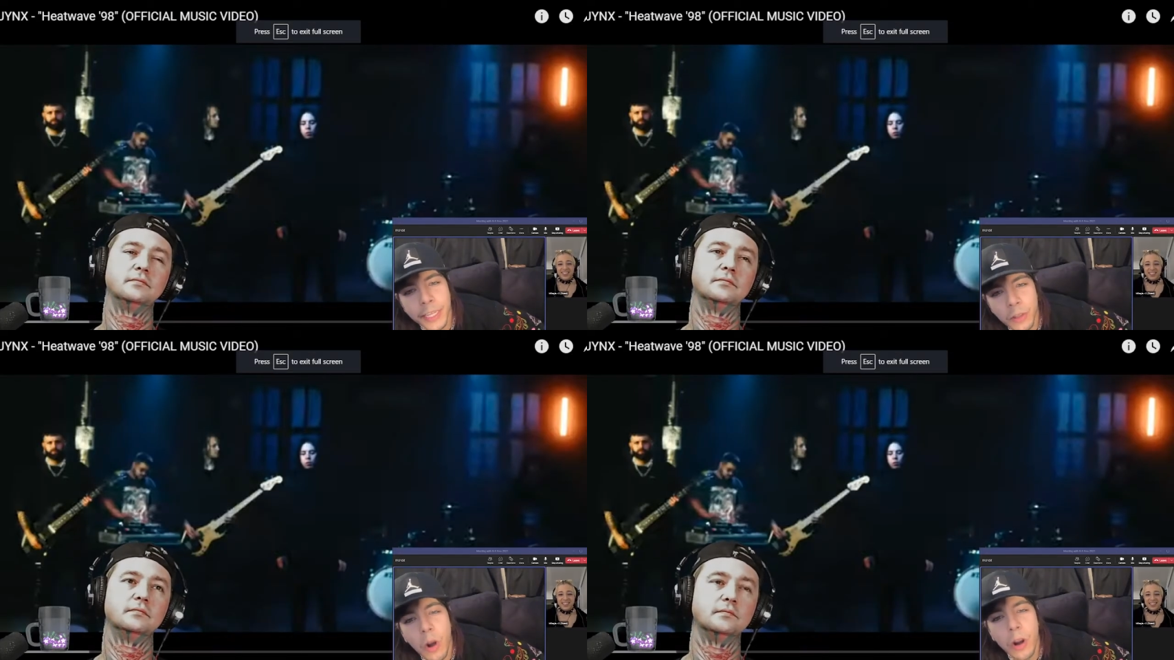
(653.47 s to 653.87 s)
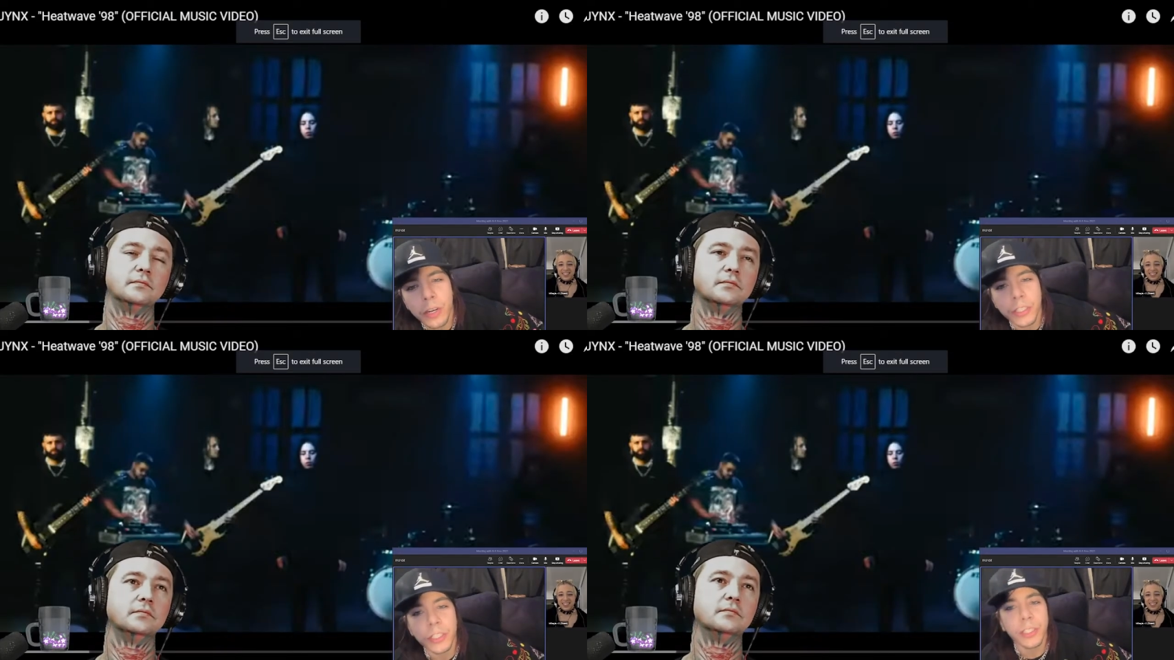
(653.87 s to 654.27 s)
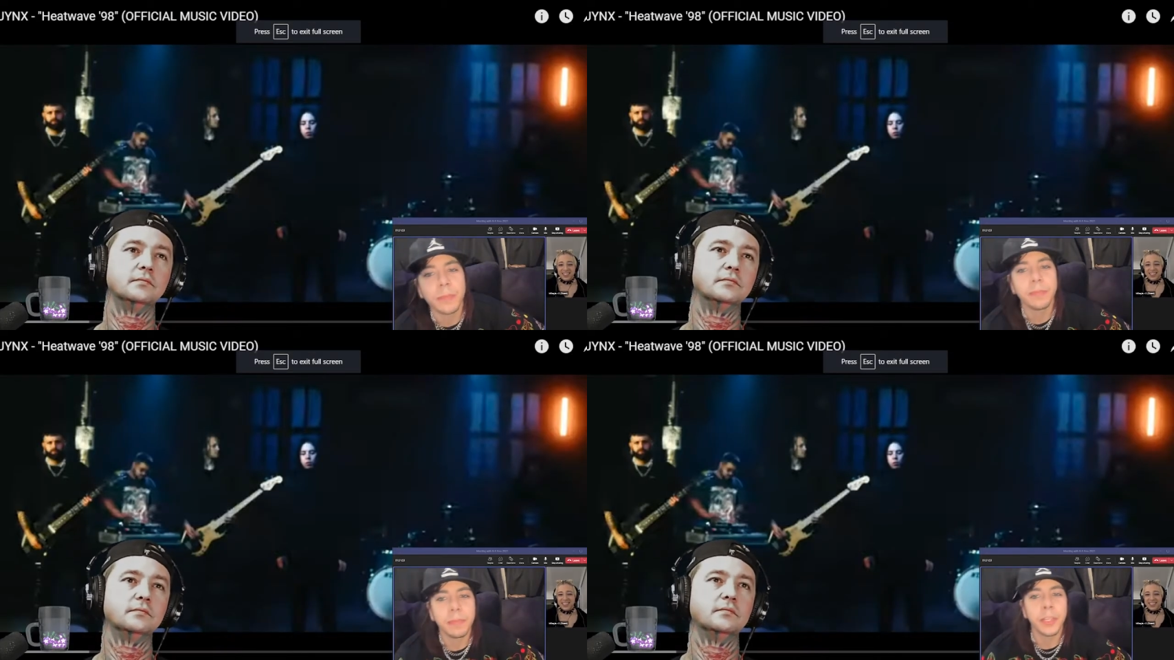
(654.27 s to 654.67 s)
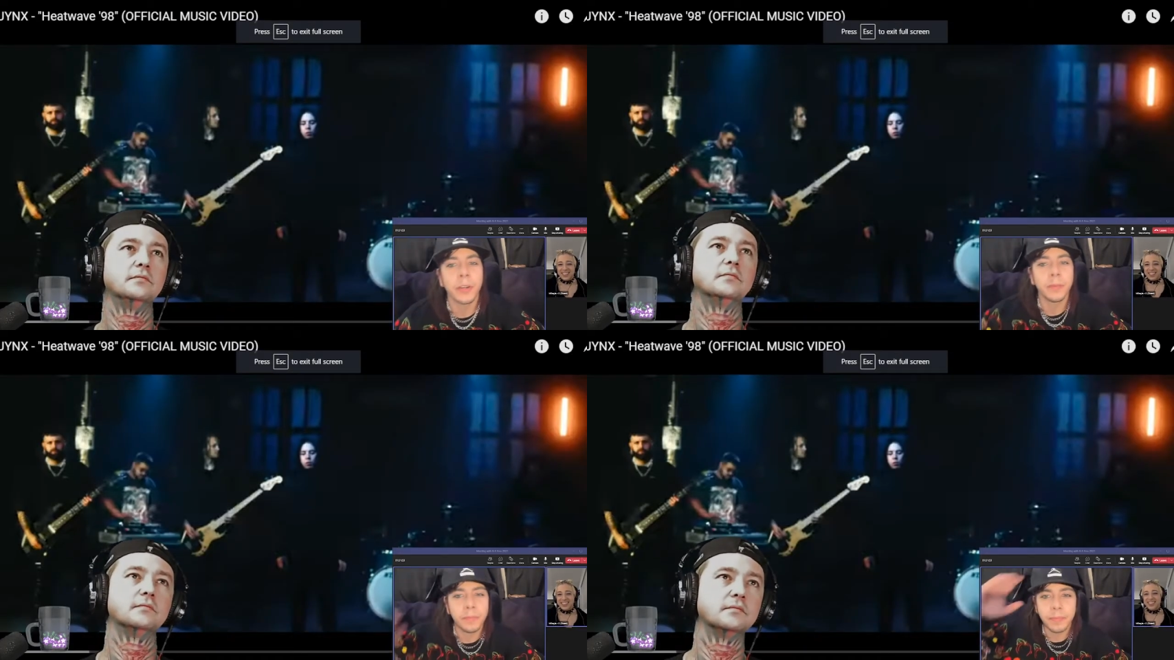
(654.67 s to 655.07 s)
Speaker 1: like the hardest shit,
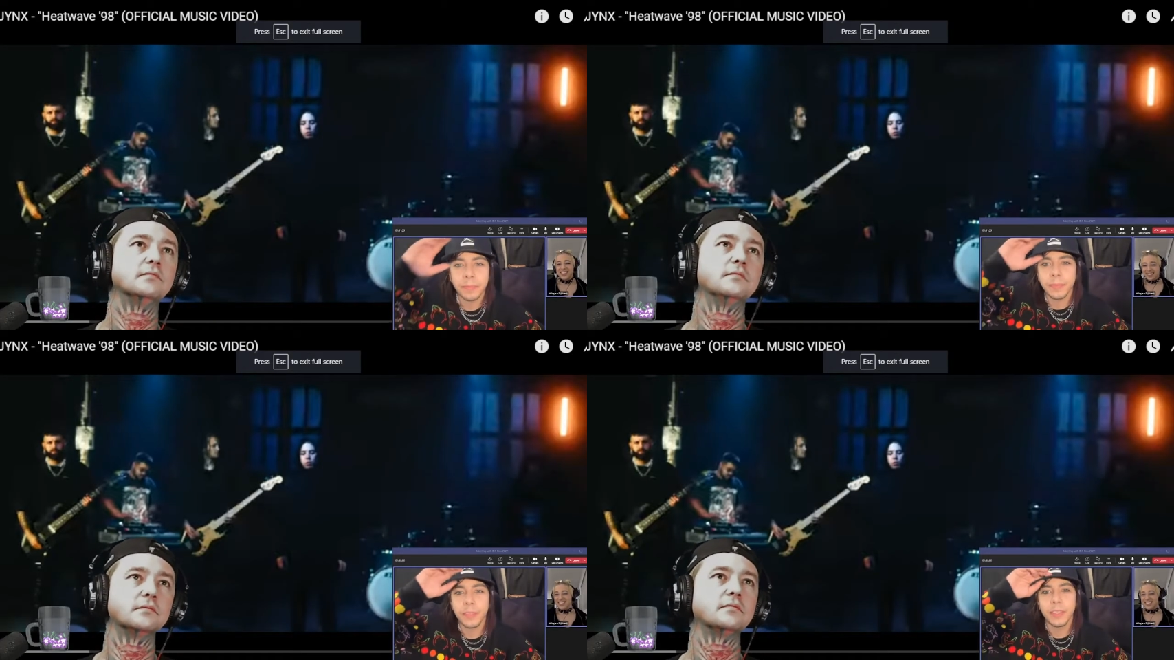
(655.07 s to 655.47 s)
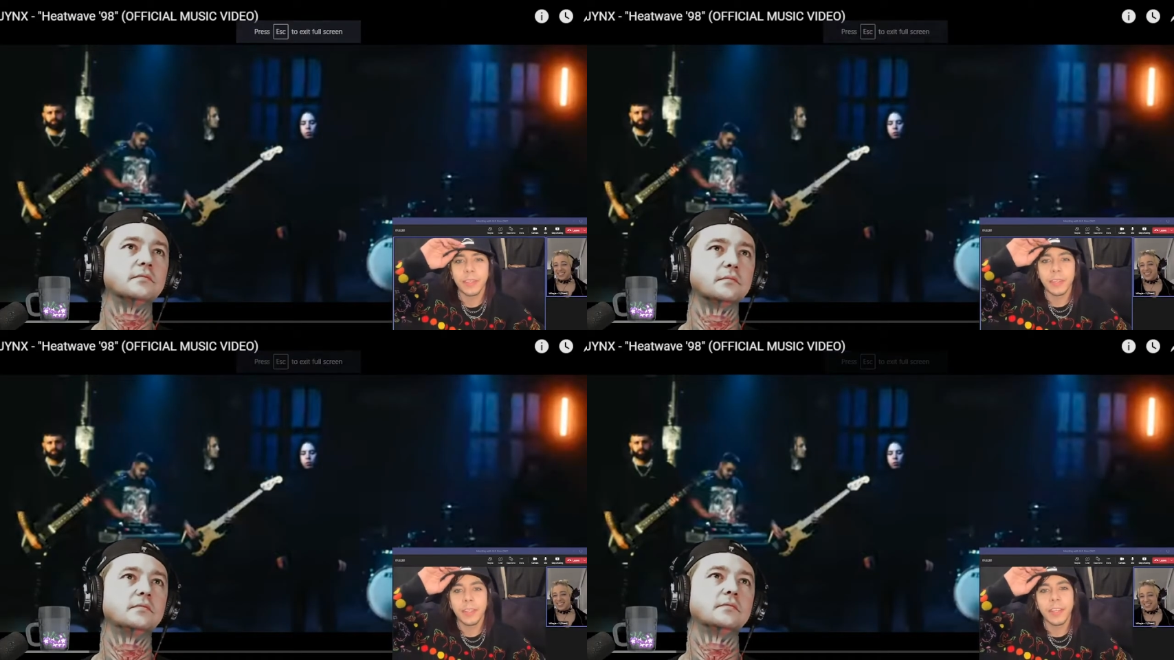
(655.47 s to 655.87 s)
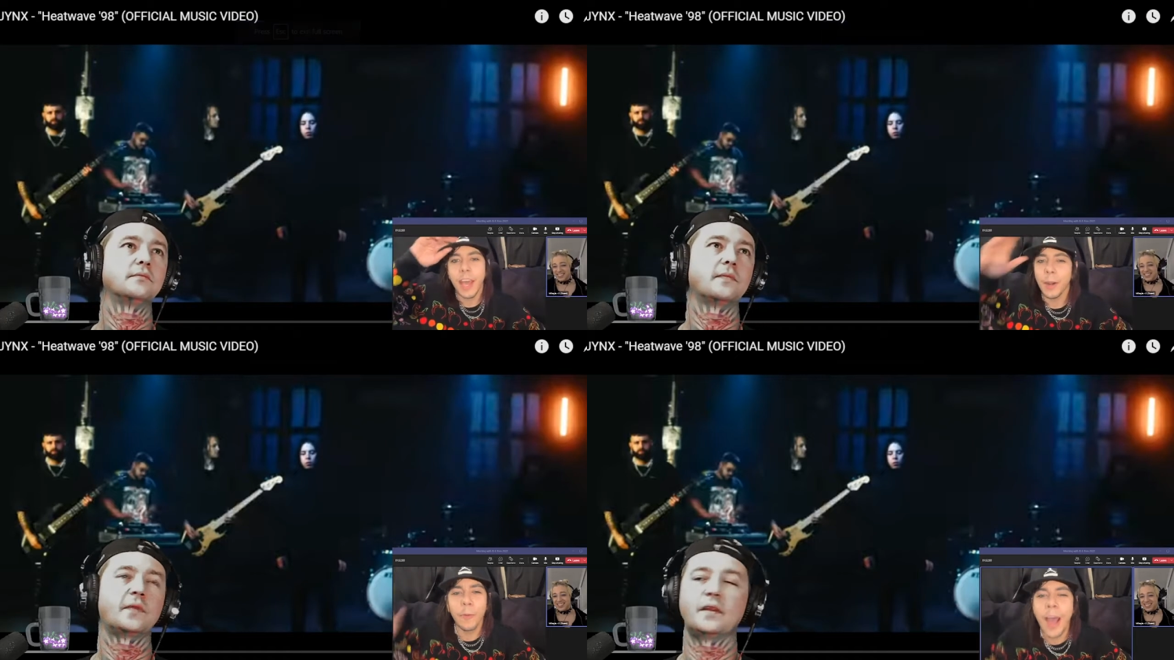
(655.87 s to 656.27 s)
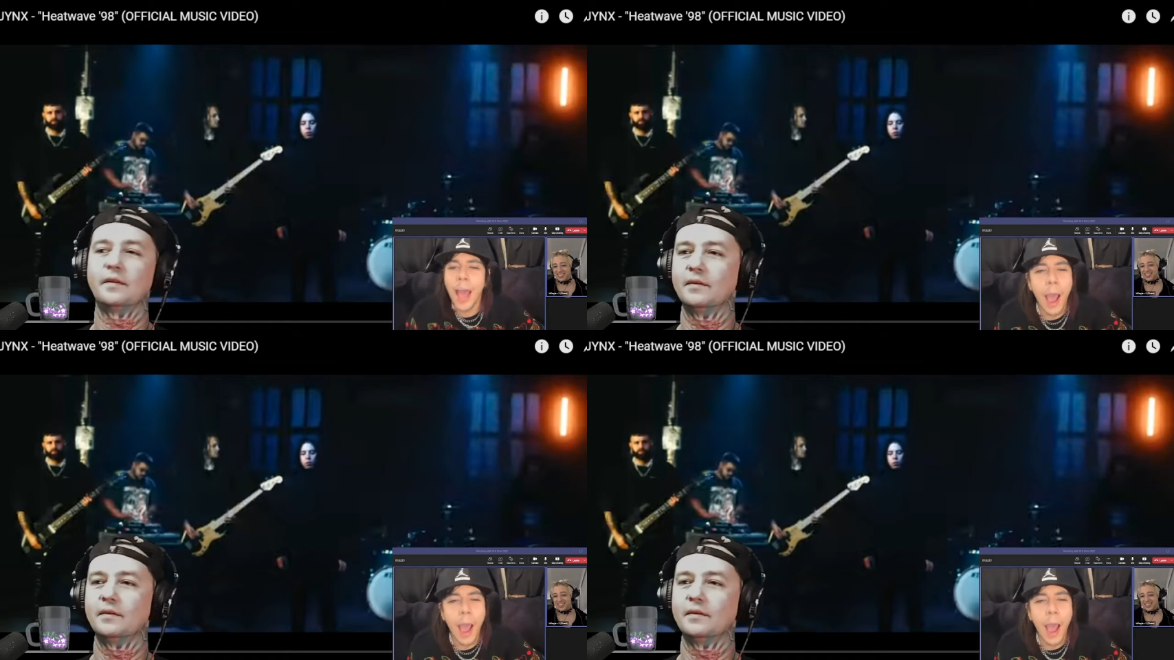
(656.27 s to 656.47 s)
you know. I don't.